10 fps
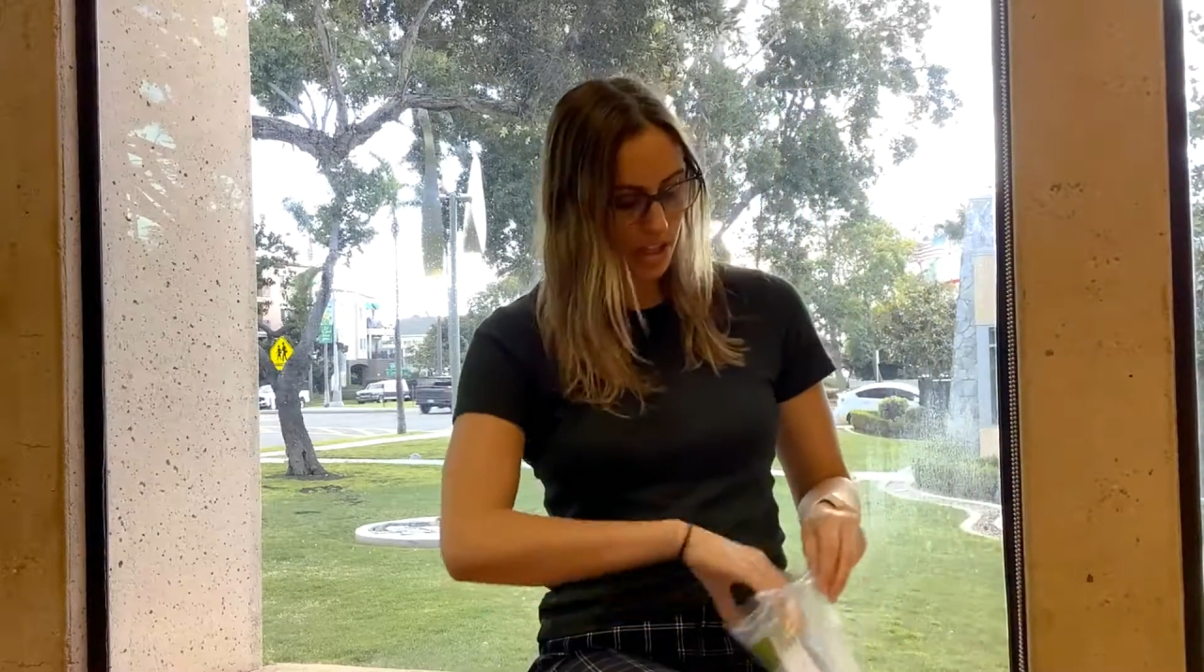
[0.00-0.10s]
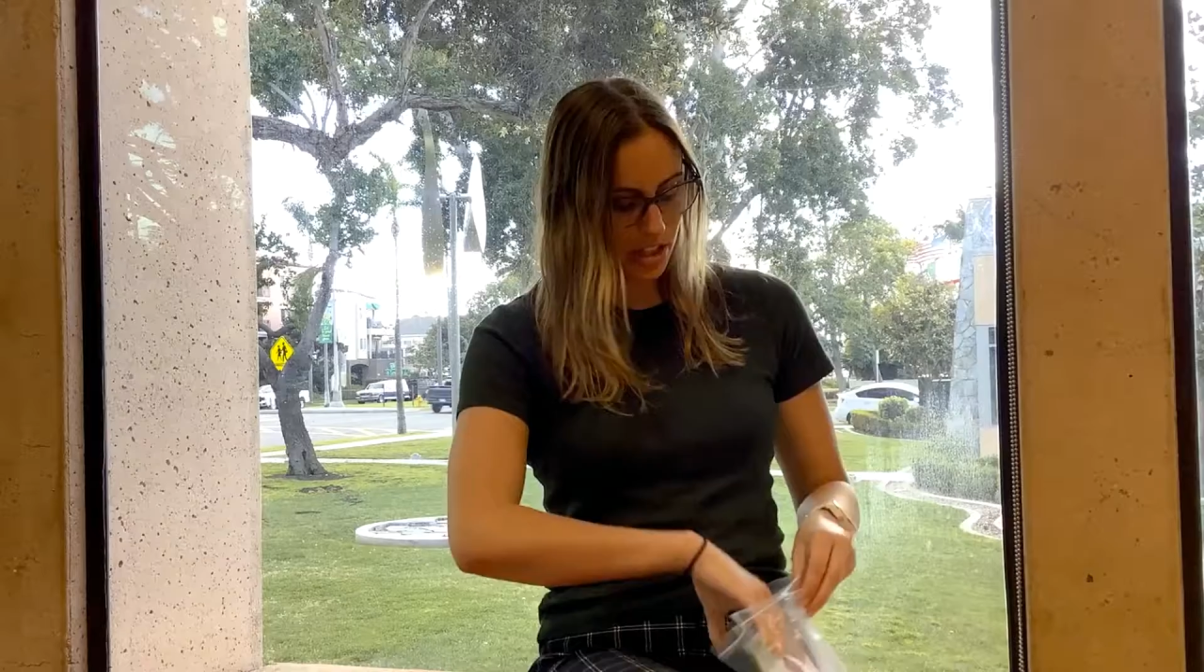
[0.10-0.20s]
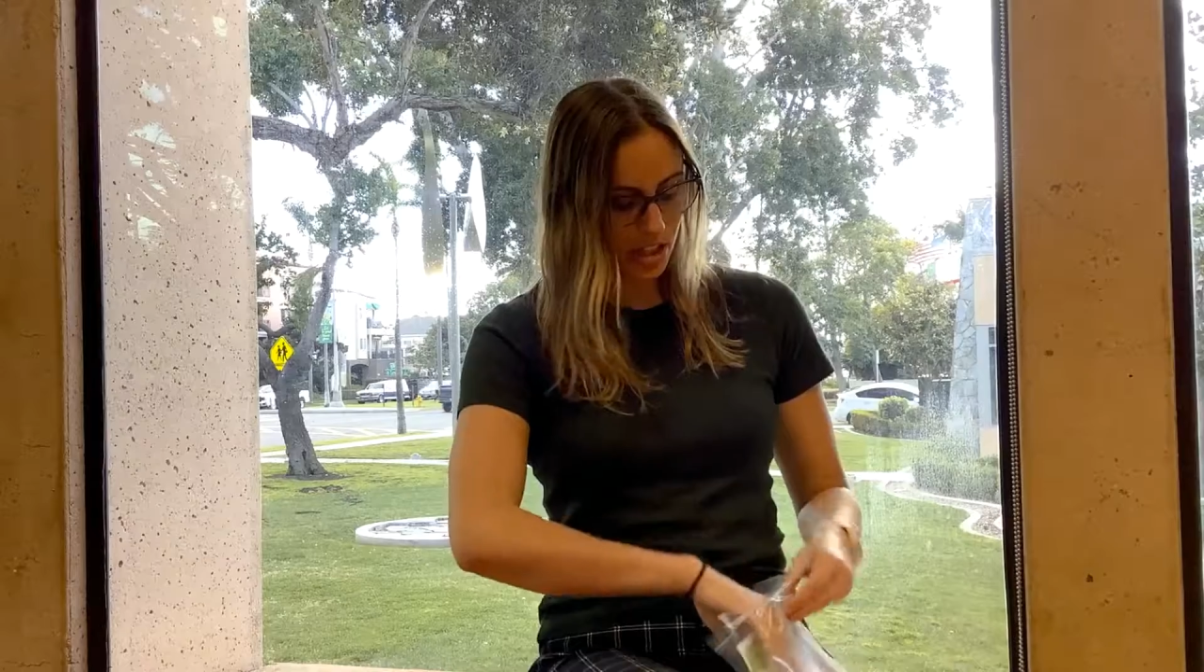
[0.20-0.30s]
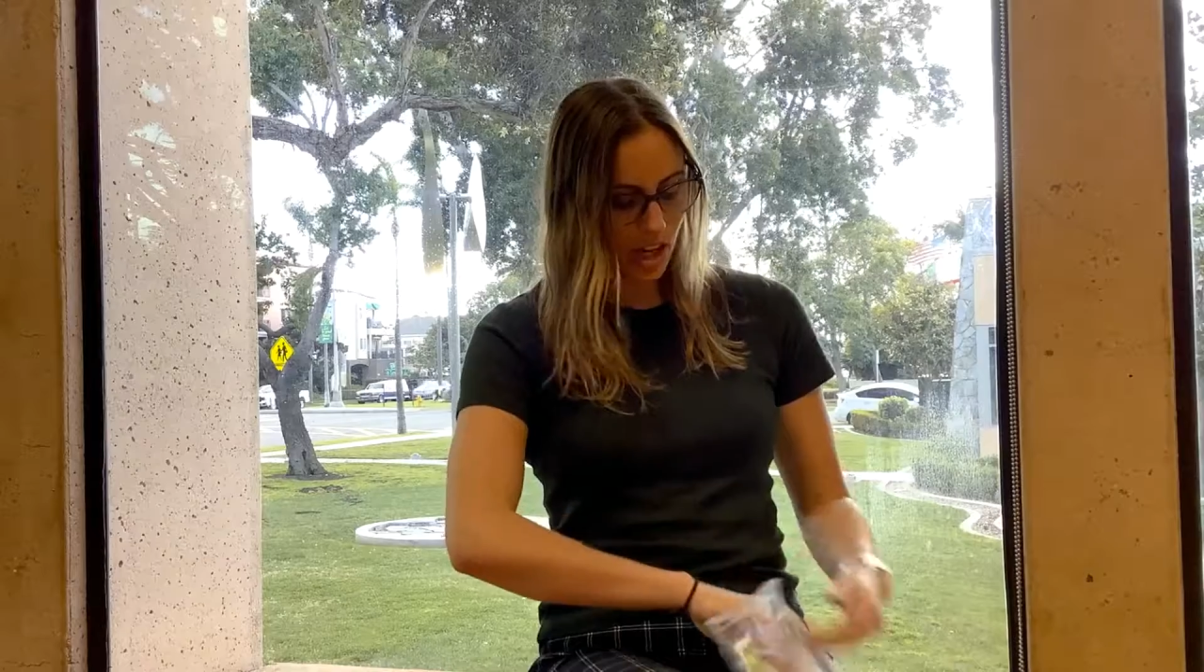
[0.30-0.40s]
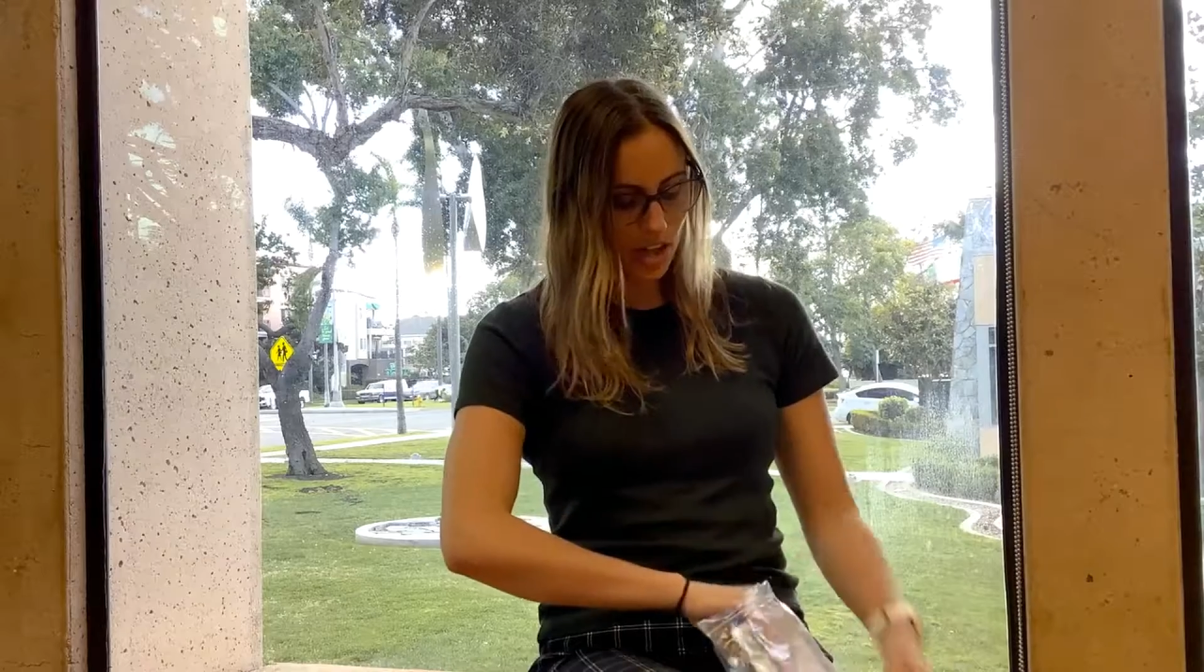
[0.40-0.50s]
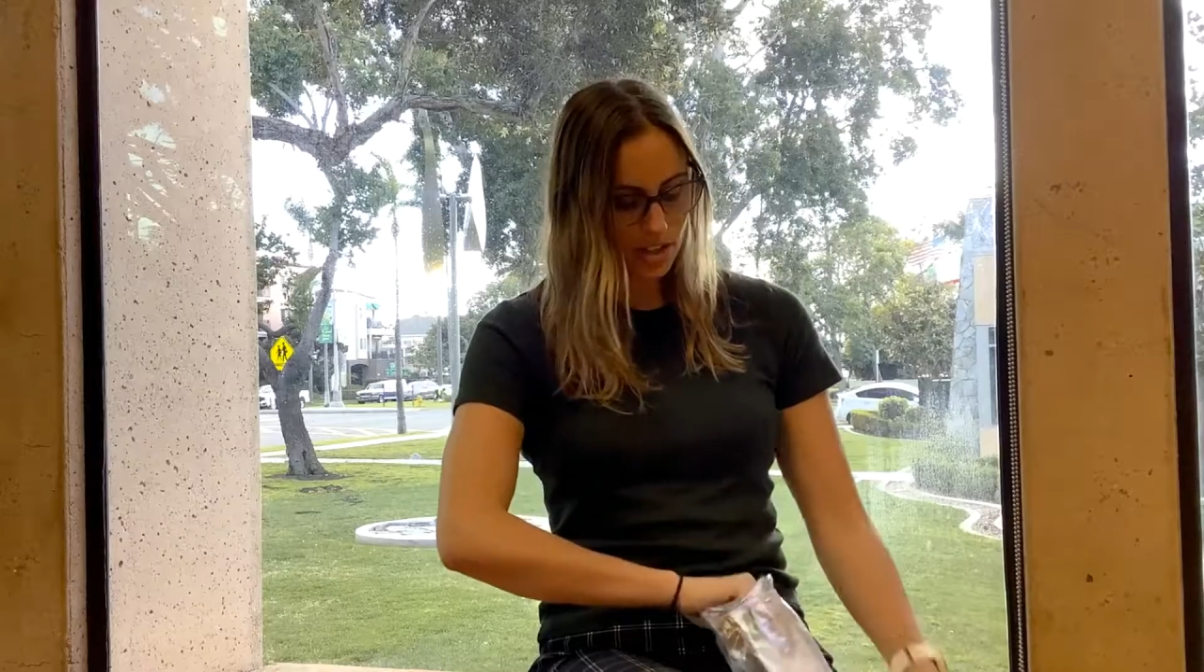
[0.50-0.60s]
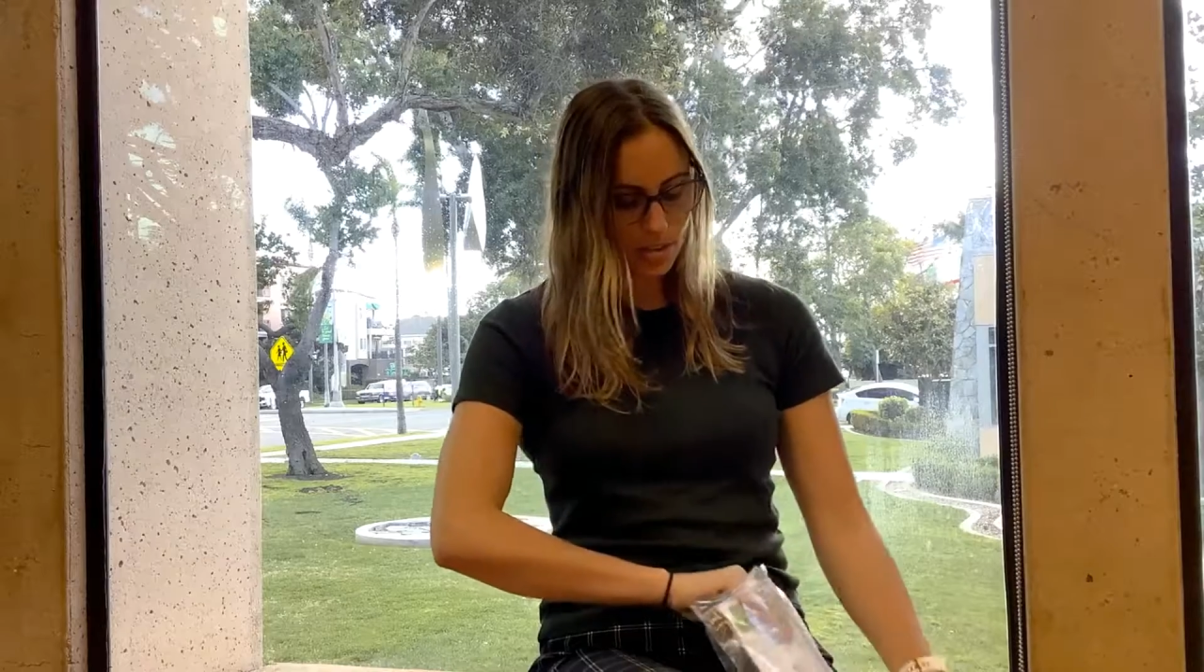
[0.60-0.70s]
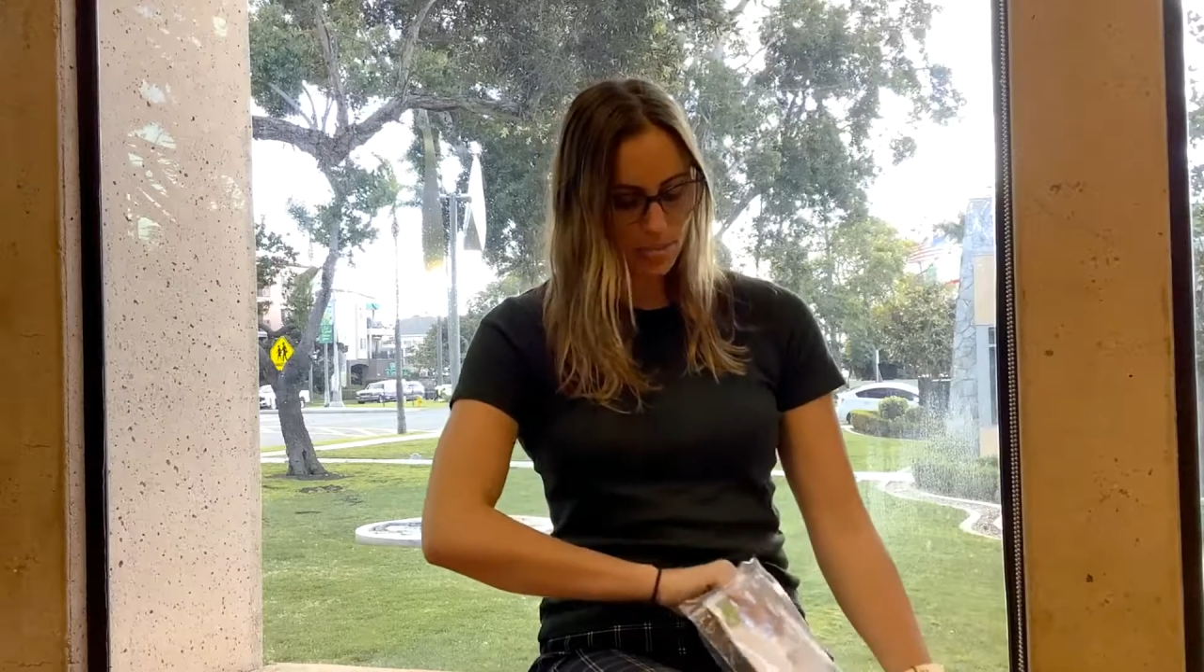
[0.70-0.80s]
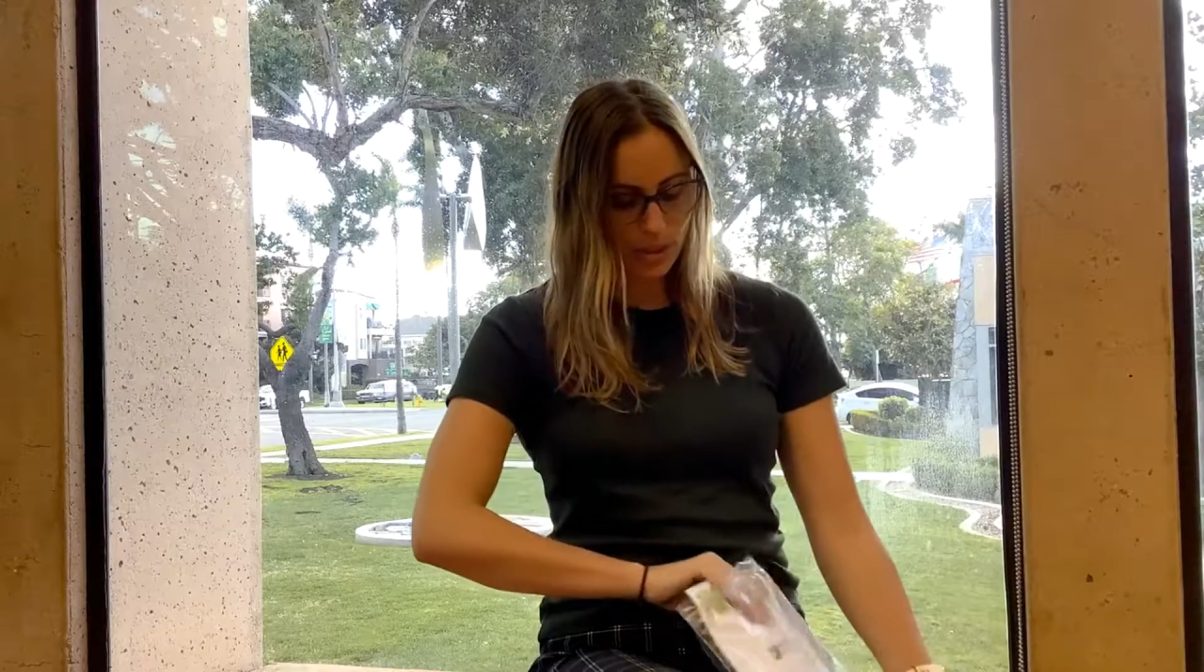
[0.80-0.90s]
an awesome